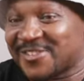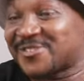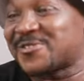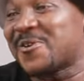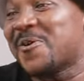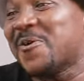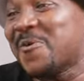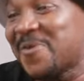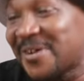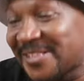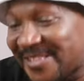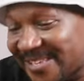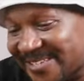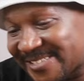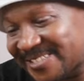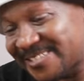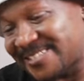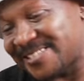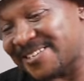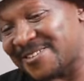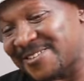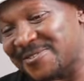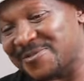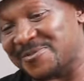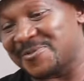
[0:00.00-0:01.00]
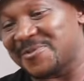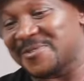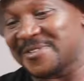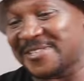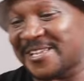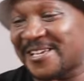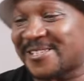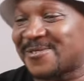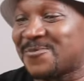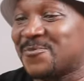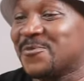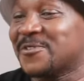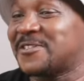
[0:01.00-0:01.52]
so what does it tell you?
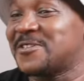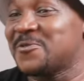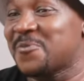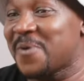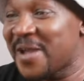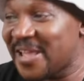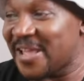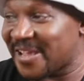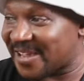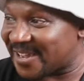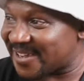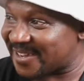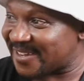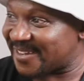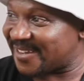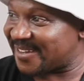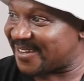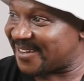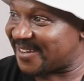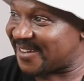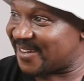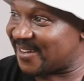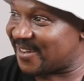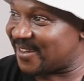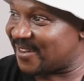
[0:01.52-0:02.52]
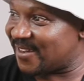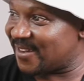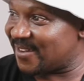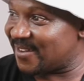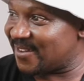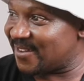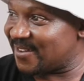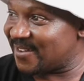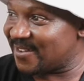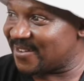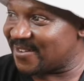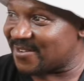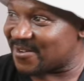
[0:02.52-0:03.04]
Does Muti work? No.
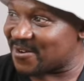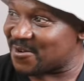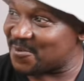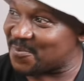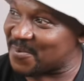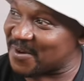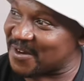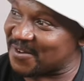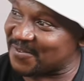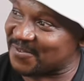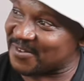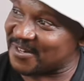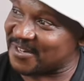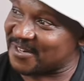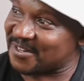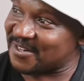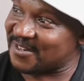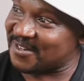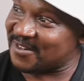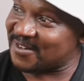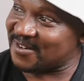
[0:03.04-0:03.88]
No for, believe it. no